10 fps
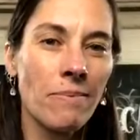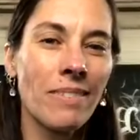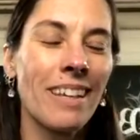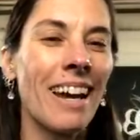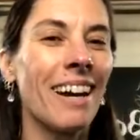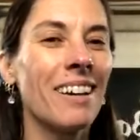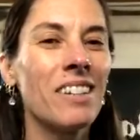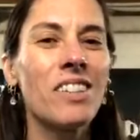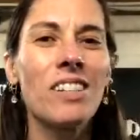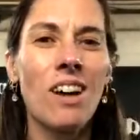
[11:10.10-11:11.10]
Yeah.
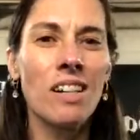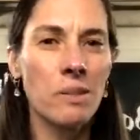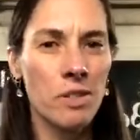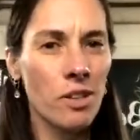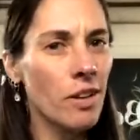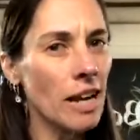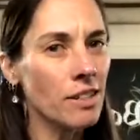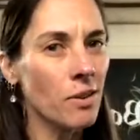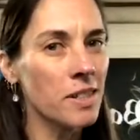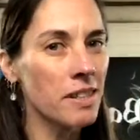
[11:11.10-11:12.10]
So it's awesome. So you guys
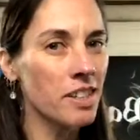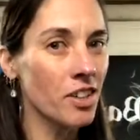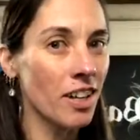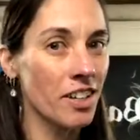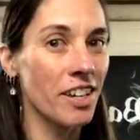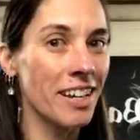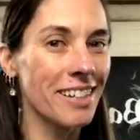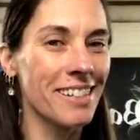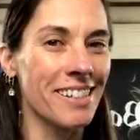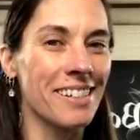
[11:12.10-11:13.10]
go and see the trailer. You get
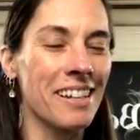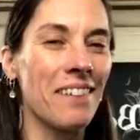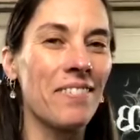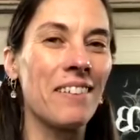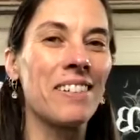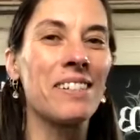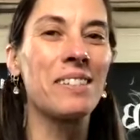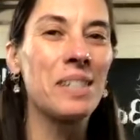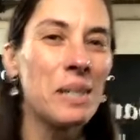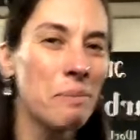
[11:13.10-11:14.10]
to see Stephanie, which is
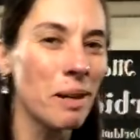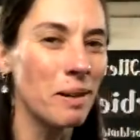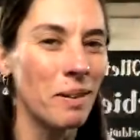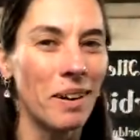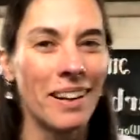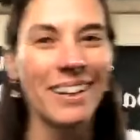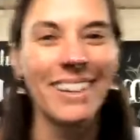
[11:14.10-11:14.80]
super cool.